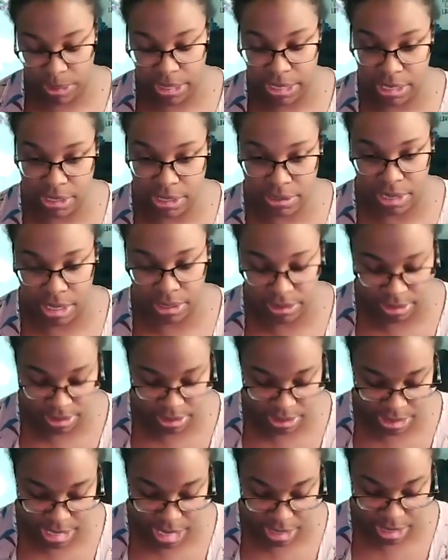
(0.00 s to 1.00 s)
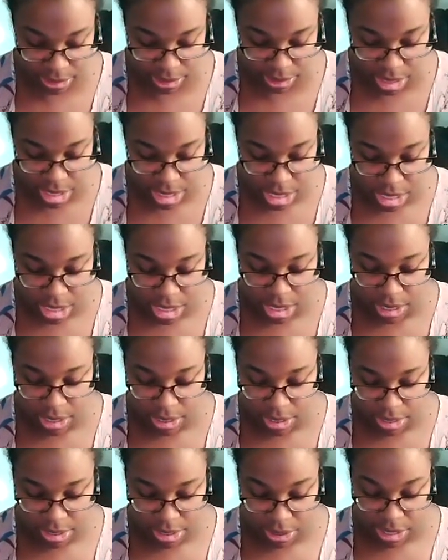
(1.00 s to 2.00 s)
We can assess it together
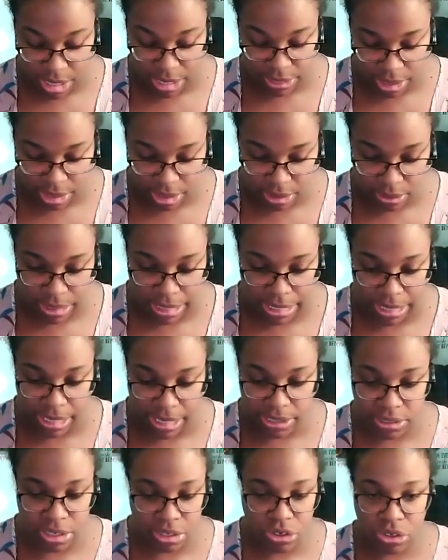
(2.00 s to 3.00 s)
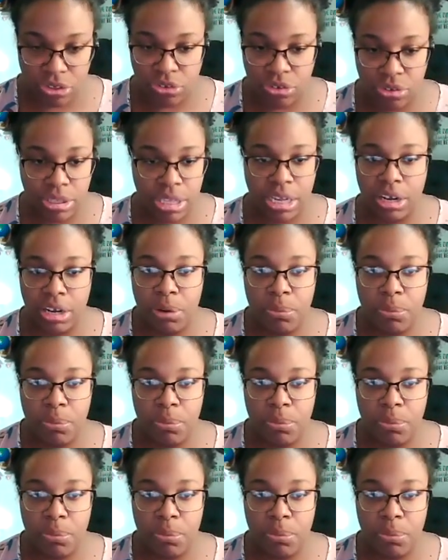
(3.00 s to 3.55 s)
you know, I thought, okay, he said, just do that.